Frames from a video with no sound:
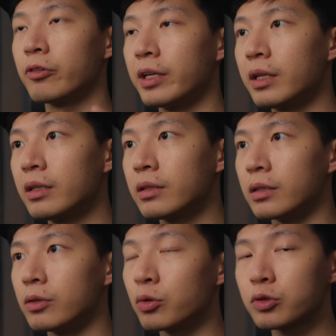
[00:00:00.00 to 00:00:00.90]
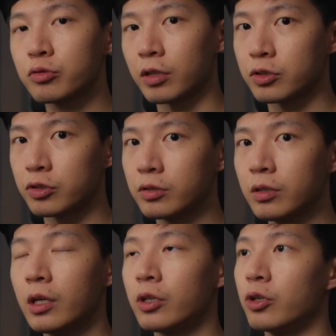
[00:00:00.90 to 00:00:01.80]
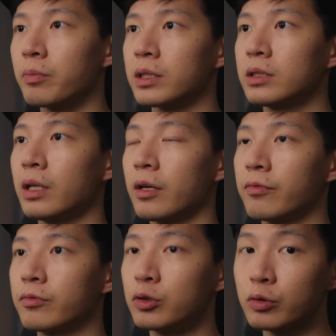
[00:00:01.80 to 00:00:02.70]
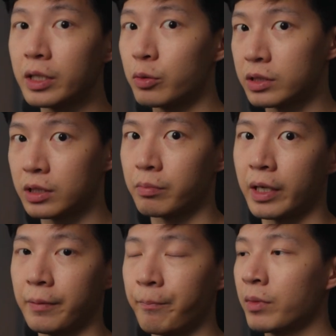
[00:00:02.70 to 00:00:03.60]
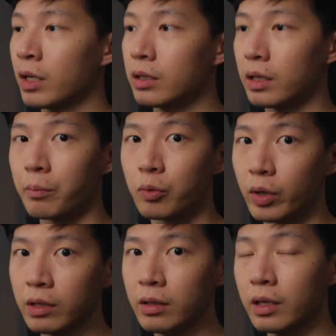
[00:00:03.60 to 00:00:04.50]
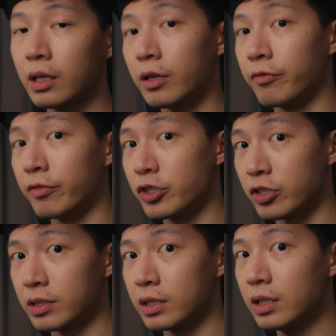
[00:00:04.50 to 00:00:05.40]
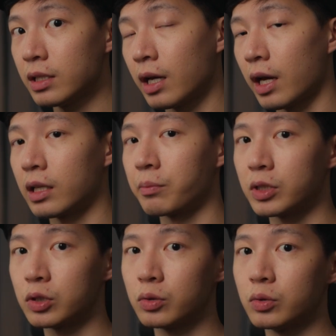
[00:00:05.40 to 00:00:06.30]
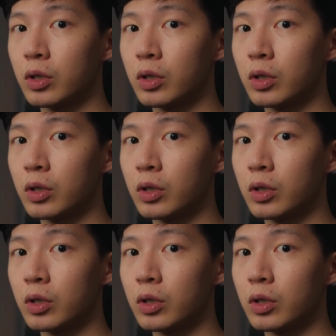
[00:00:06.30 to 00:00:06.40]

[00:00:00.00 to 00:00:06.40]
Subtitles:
creating a node structure, you must have two keywords in mind. Number one, efficiency, and number two,